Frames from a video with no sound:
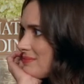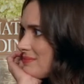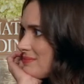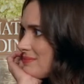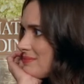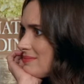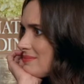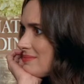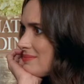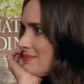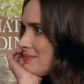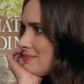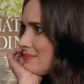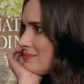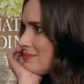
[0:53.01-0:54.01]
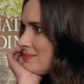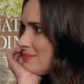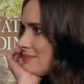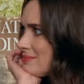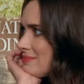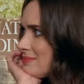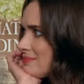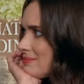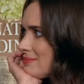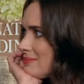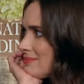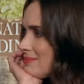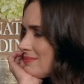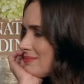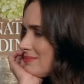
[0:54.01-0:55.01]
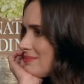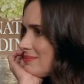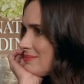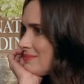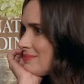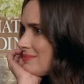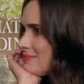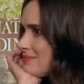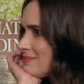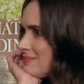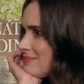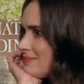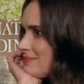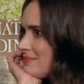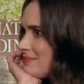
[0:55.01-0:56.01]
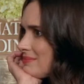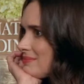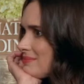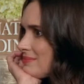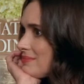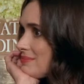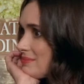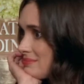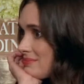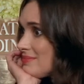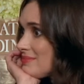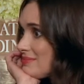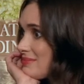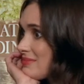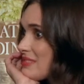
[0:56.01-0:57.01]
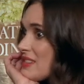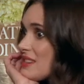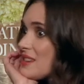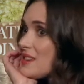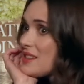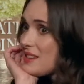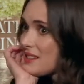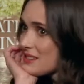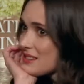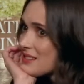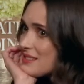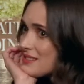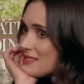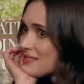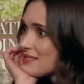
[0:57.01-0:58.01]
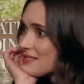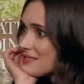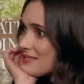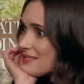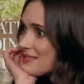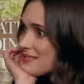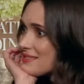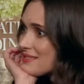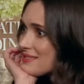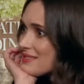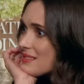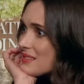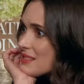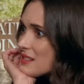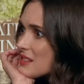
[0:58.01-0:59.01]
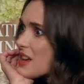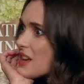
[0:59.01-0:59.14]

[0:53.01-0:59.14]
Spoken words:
[no speech]